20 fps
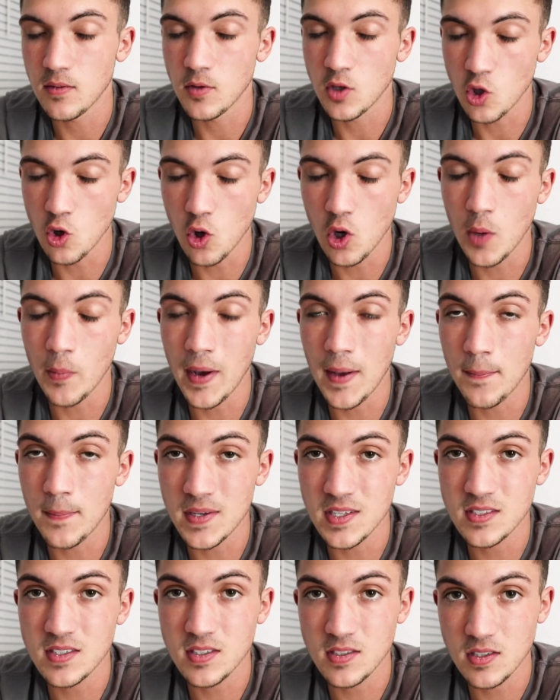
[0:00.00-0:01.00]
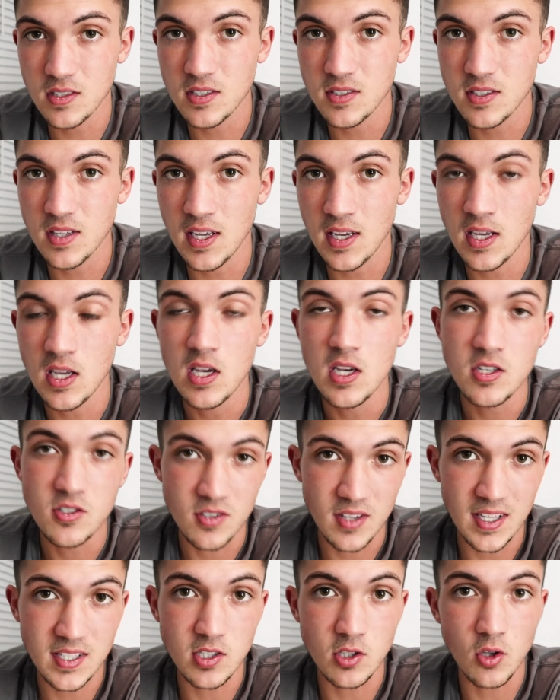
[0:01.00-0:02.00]
Google My Business listing.
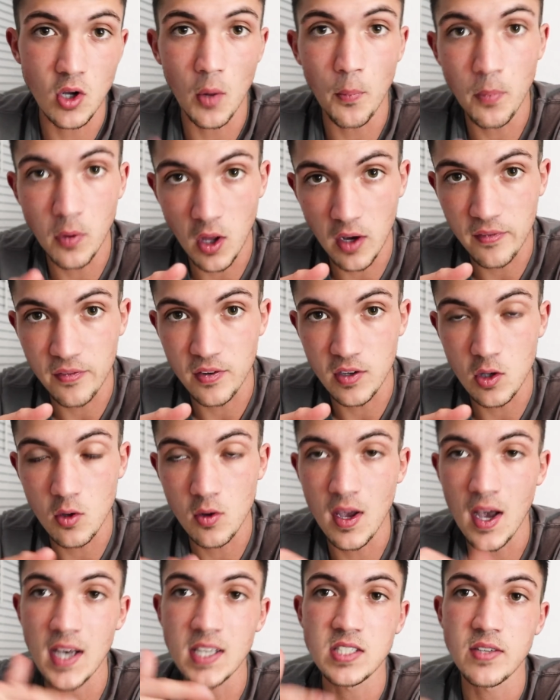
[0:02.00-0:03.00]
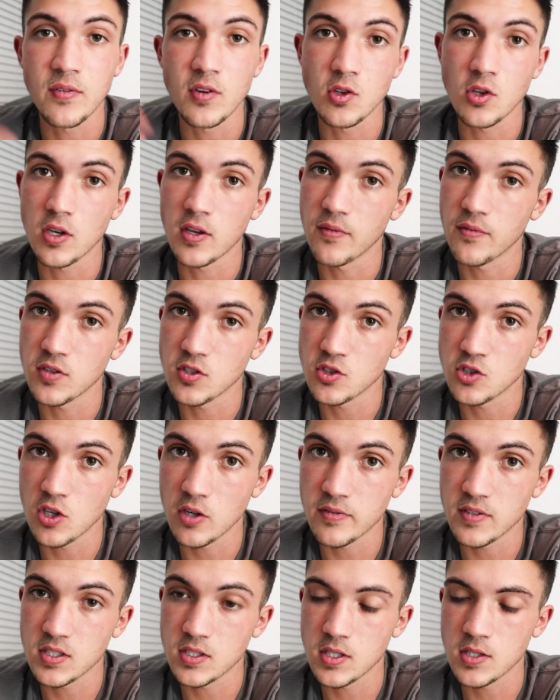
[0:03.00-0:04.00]
So that's a little plug for you guys if you're looking for
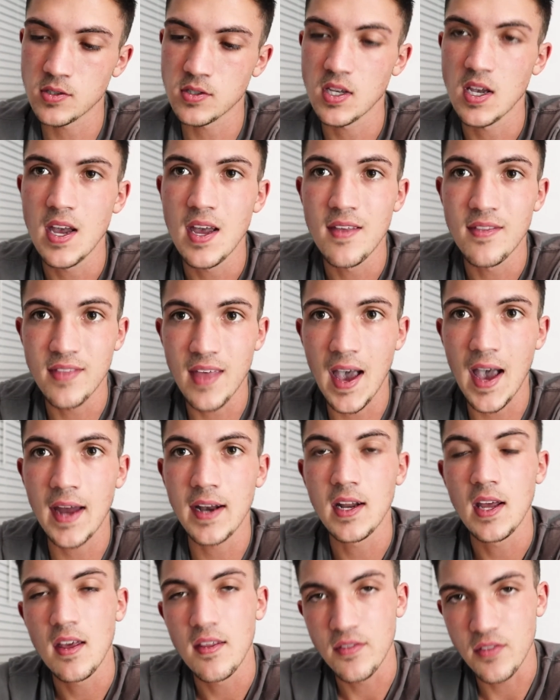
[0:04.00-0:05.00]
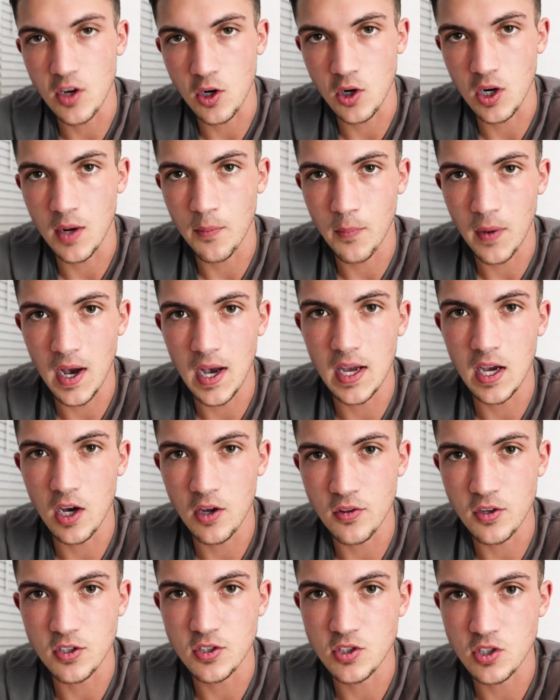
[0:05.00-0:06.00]
services that they're going to buy
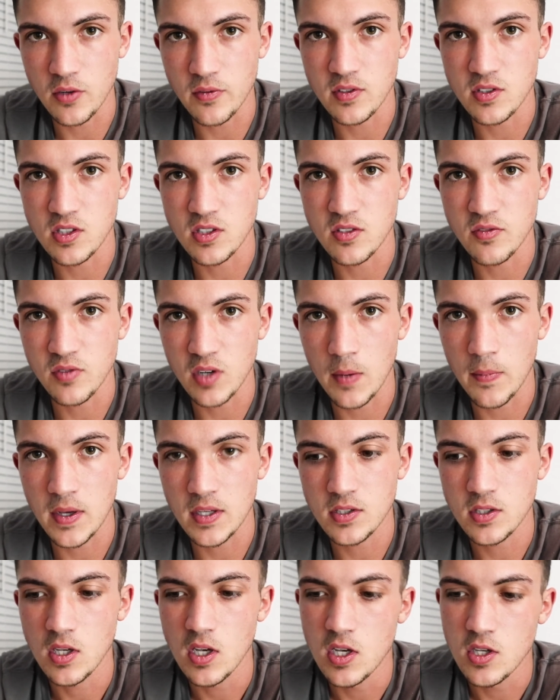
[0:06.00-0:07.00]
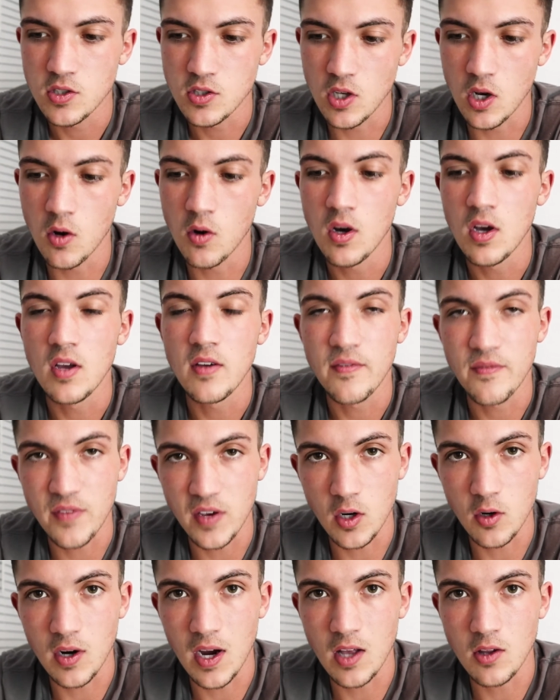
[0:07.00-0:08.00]
other services from us. So
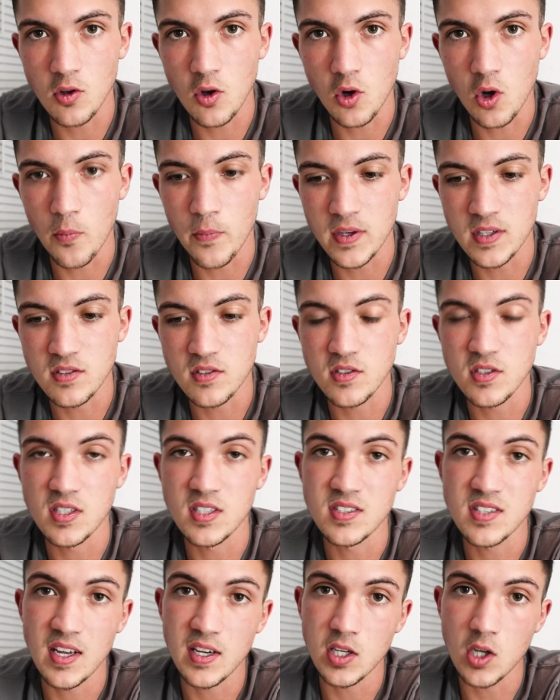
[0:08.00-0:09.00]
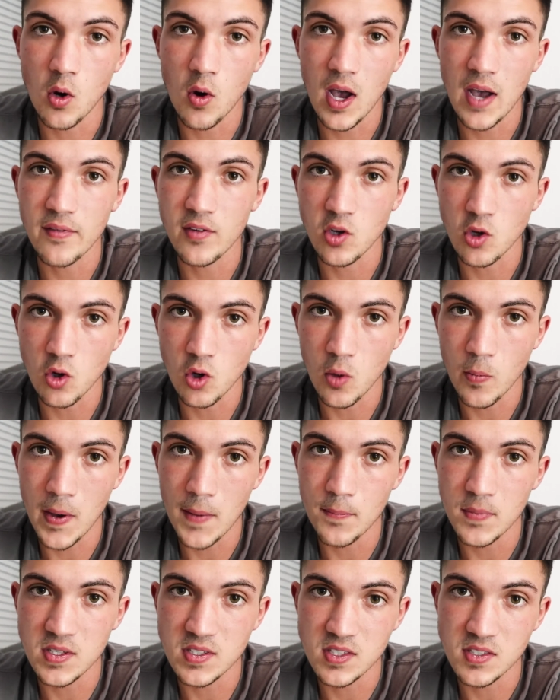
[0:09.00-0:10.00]
figure out local businesses that don't have a Google My
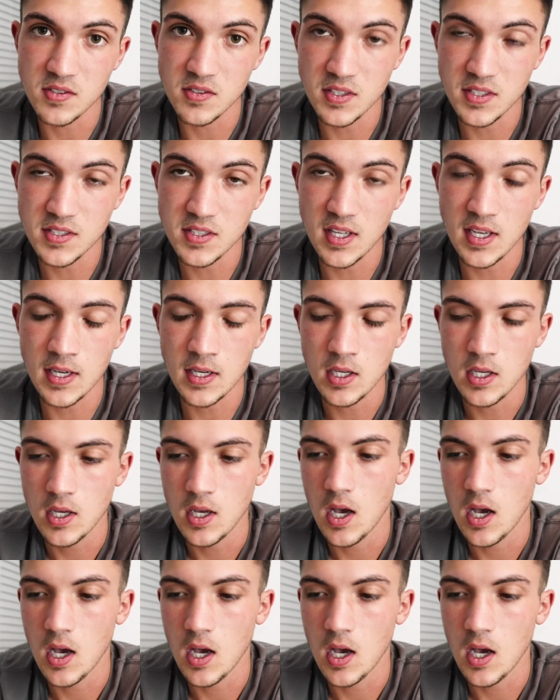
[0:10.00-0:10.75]
Business listing,